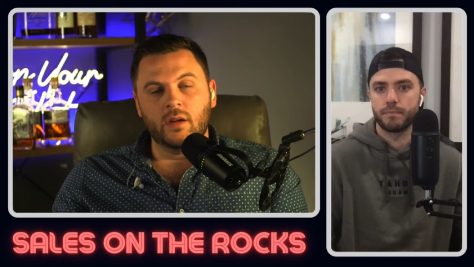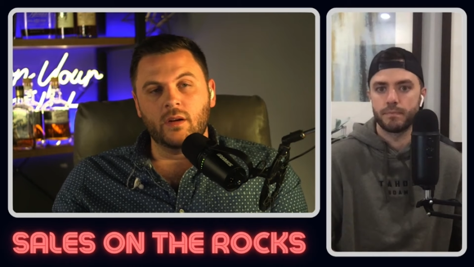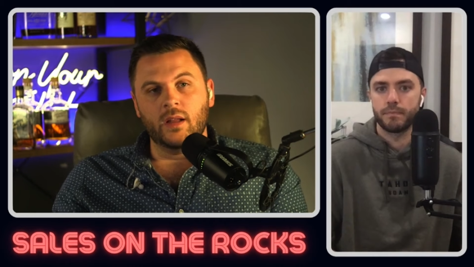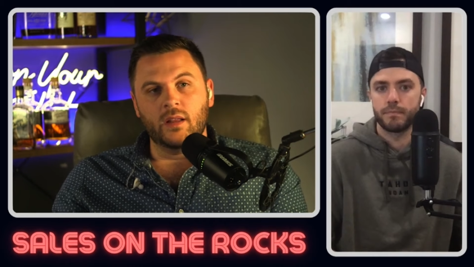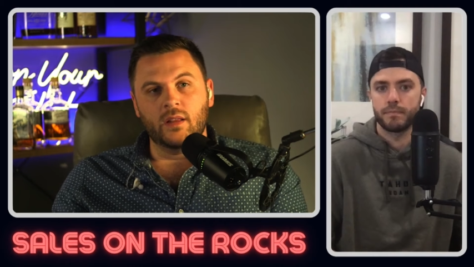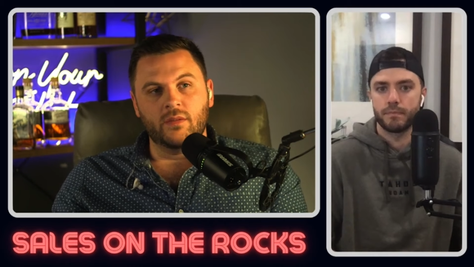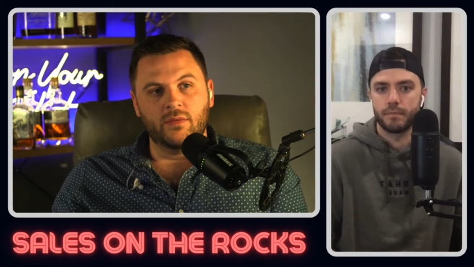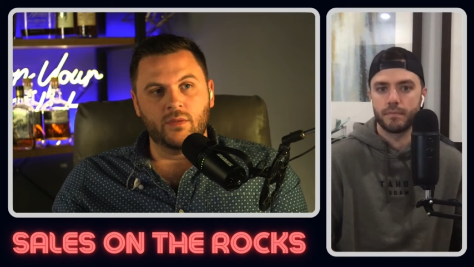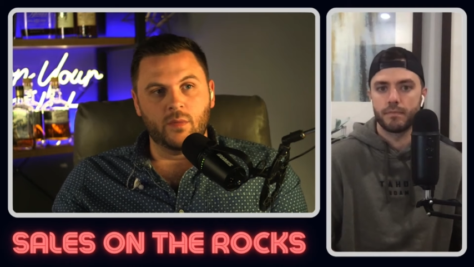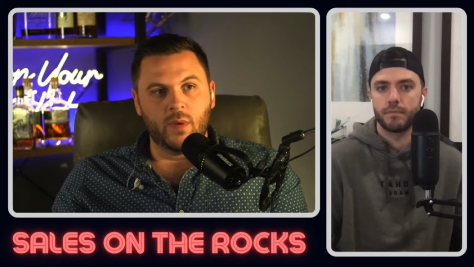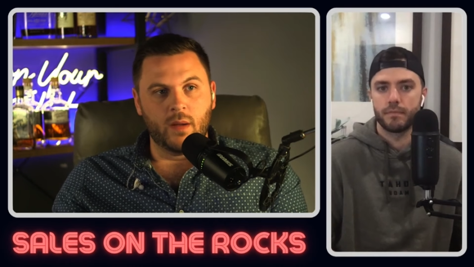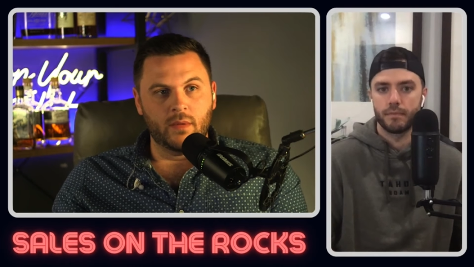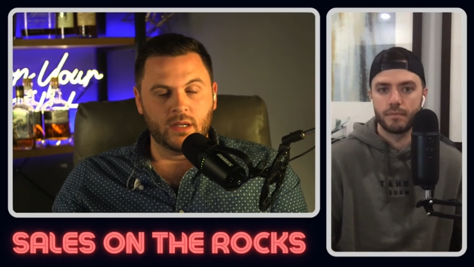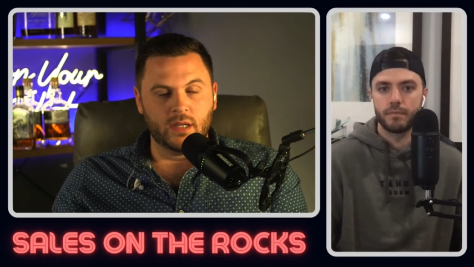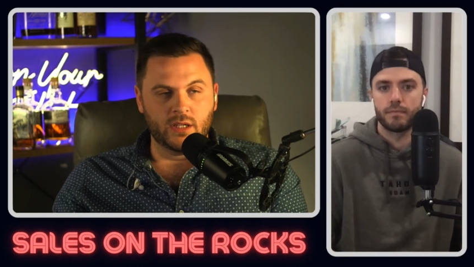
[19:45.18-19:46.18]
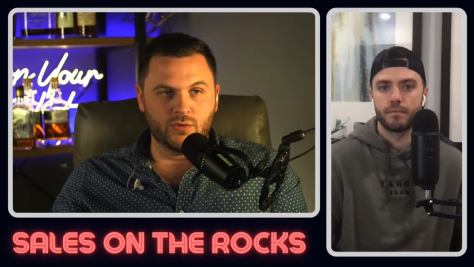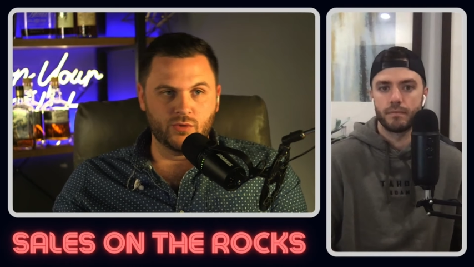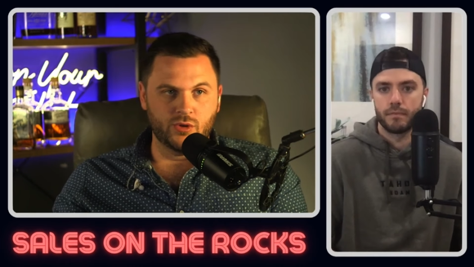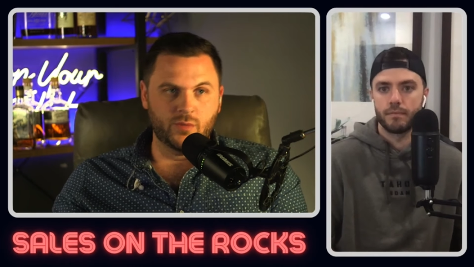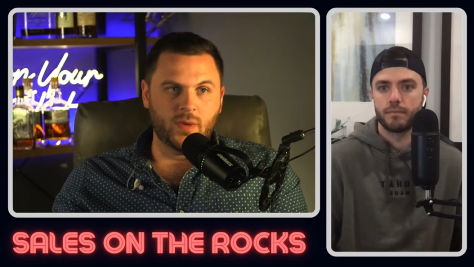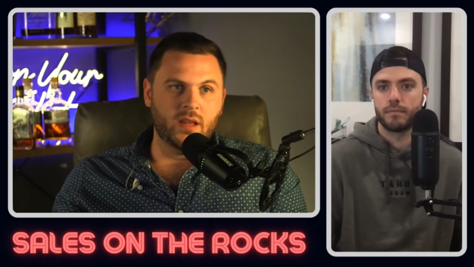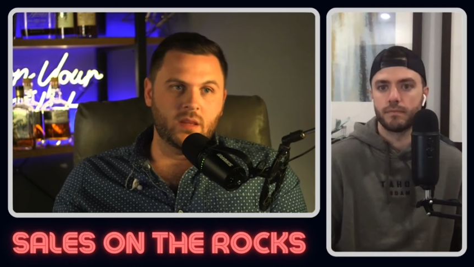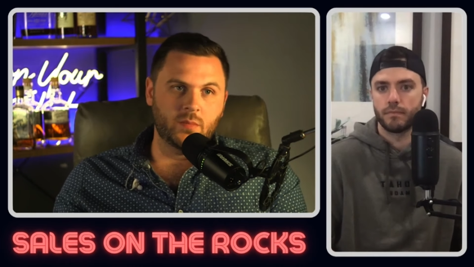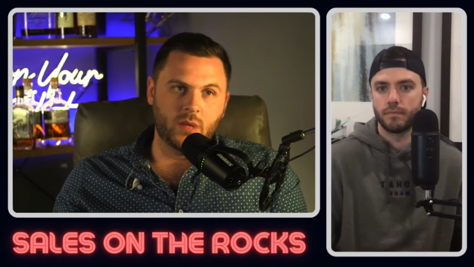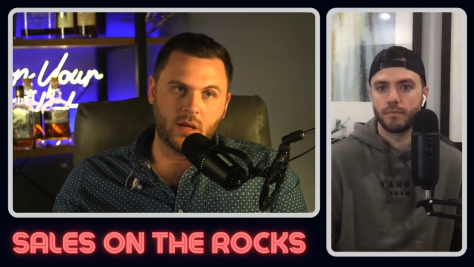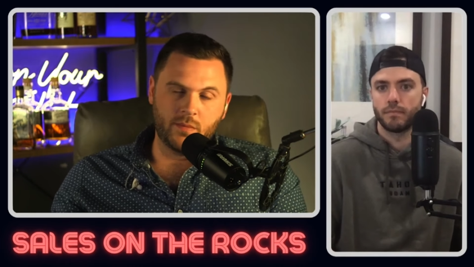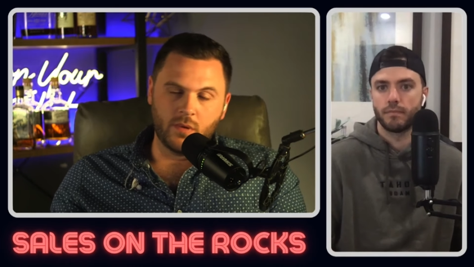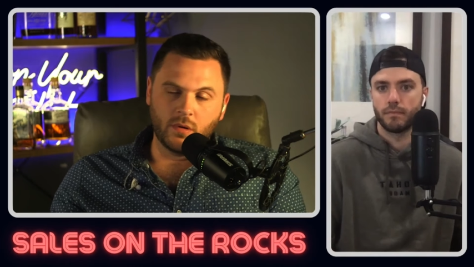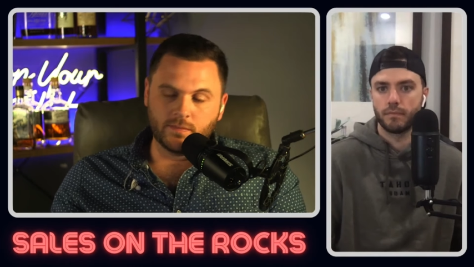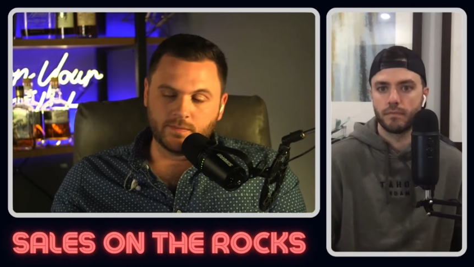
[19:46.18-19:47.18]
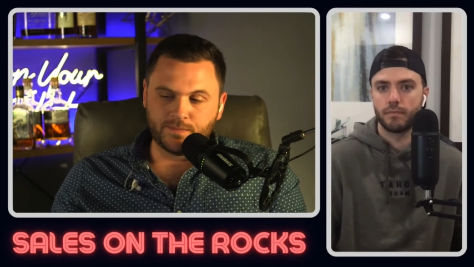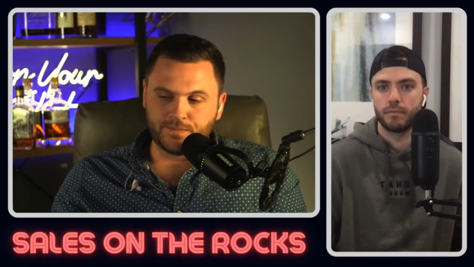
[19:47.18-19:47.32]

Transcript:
Speaker 1: right the republic is ruled by the people